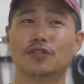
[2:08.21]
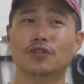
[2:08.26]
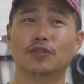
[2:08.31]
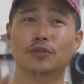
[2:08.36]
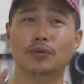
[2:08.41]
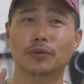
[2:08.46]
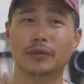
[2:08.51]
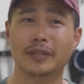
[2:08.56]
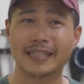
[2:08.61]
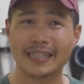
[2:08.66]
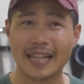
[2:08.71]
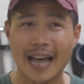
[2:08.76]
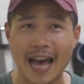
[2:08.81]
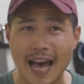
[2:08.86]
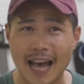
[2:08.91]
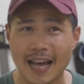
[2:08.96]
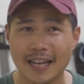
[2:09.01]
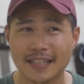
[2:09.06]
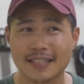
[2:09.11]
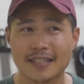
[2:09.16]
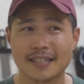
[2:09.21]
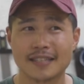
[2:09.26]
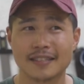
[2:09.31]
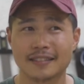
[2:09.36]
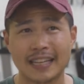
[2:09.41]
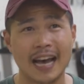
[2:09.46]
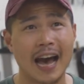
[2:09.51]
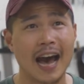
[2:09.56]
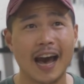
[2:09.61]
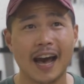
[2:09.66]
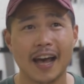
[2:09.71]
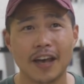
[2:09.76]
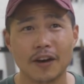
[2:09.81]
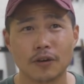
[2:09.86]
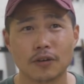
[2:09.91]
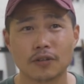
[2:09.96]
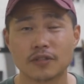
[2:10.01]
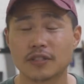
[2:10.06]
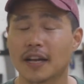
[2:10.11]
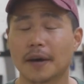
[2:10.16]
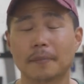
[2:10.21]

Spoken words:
do glass, tiles.